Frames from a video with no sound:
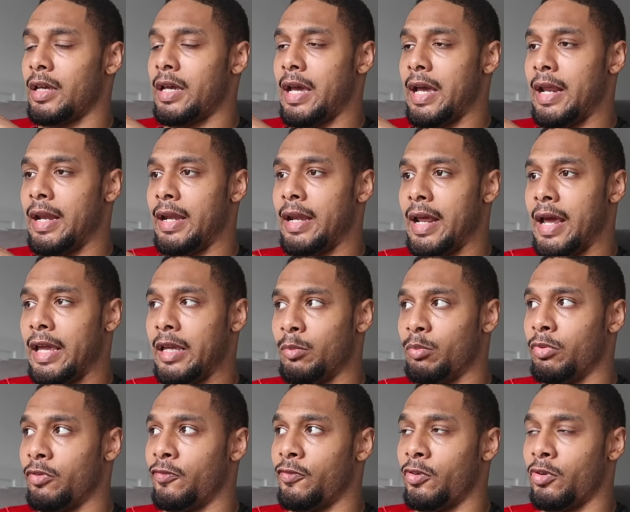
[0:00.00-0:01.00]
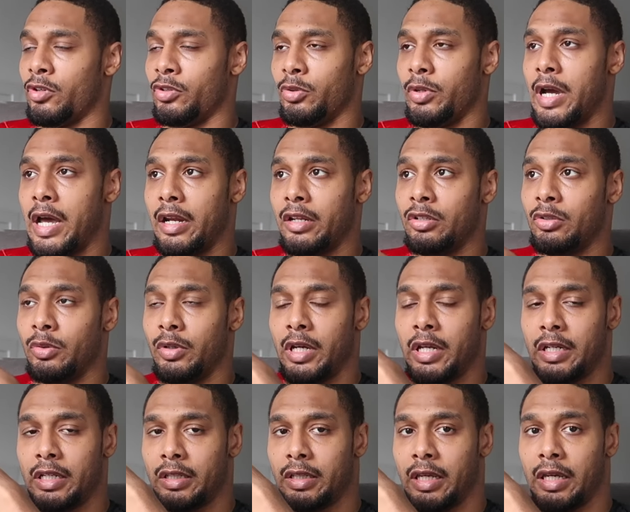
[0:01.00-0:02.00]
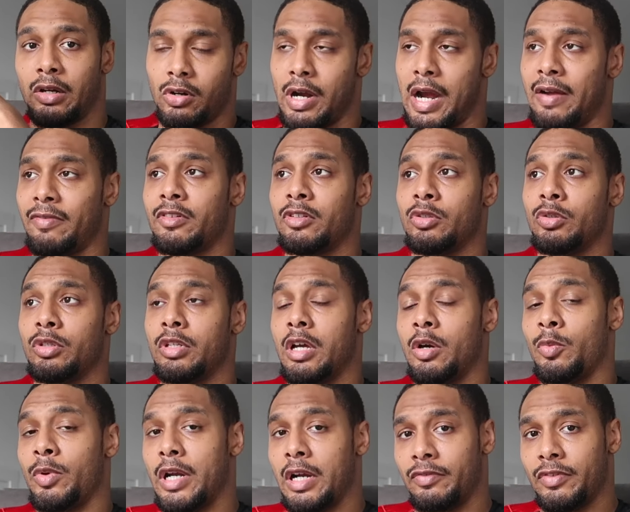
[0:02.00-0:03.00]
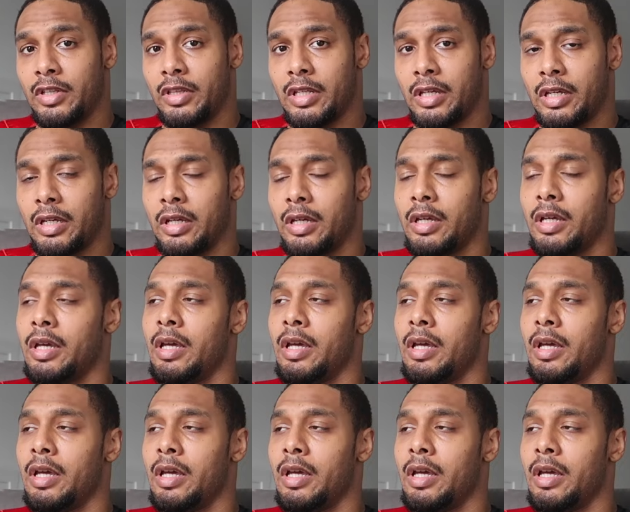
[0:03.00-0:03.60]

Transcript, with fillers: at night before you gotta do anything or after you're done with everything,